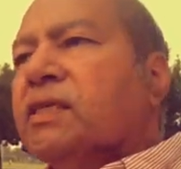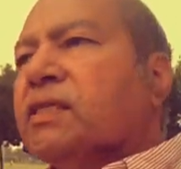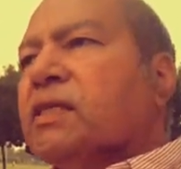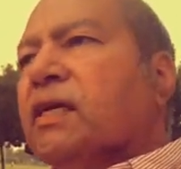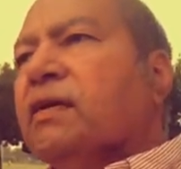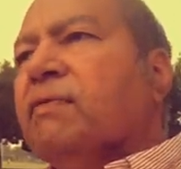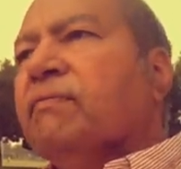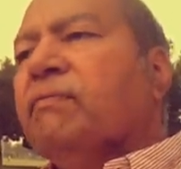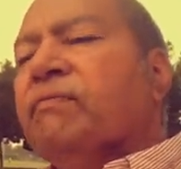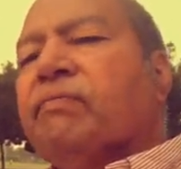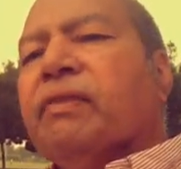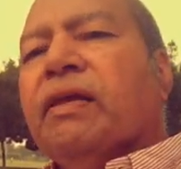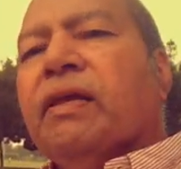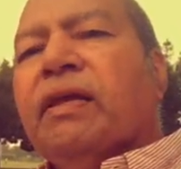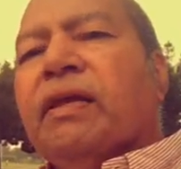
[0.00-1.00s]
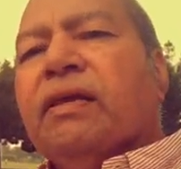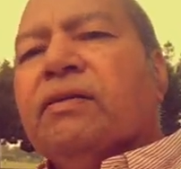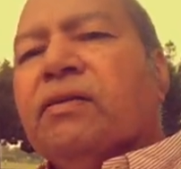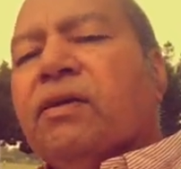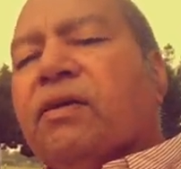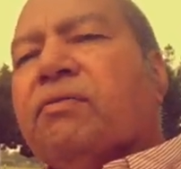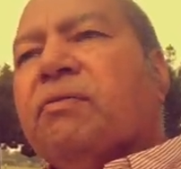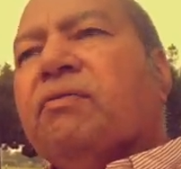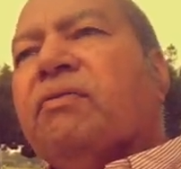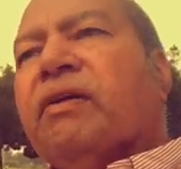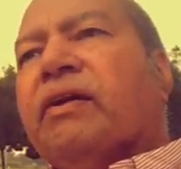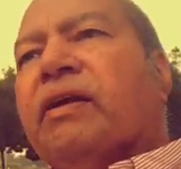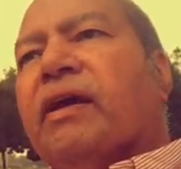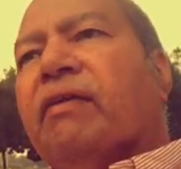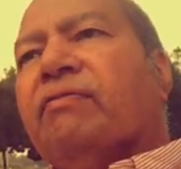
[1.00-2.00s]
the skin. So you have to be
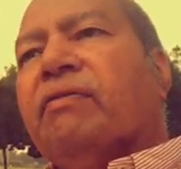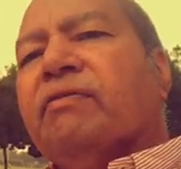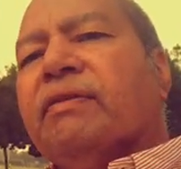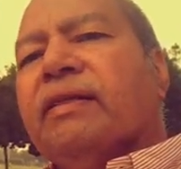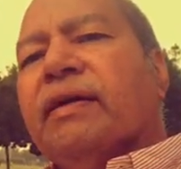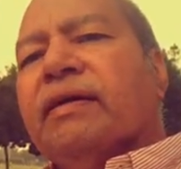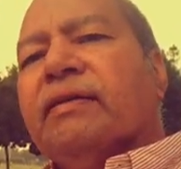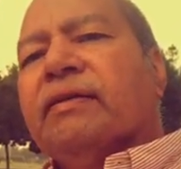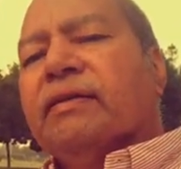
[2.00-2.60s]
very careful with that.